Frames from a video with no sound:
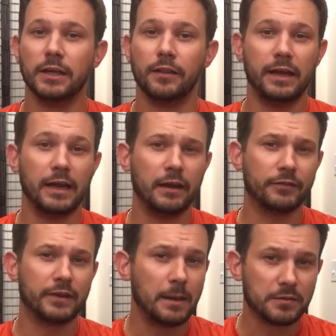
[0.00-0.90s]
They
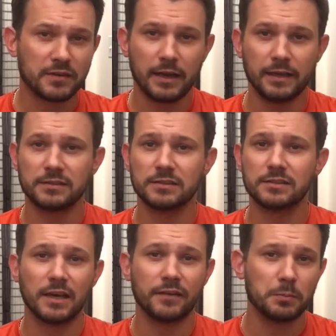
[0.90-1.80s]
have campsites,
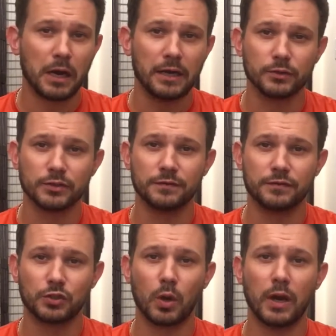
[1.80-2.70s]
7 miles of
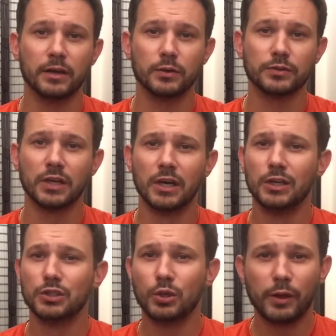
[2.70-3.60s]
trails,
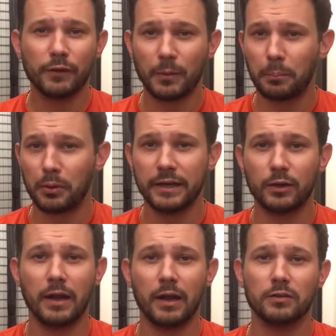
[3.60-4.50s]
2 different
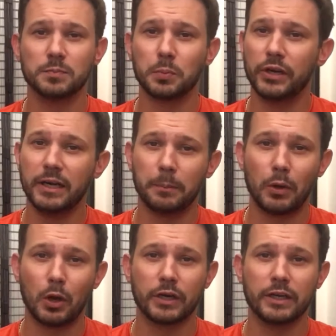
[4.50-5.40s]
playgrounds, plenty of
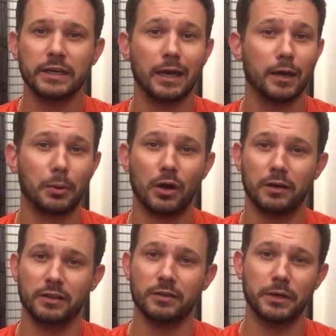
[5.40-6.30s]
parking, and a
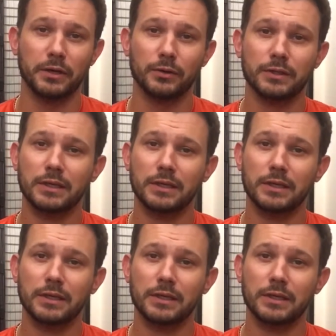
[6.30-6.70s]
pond in the middle.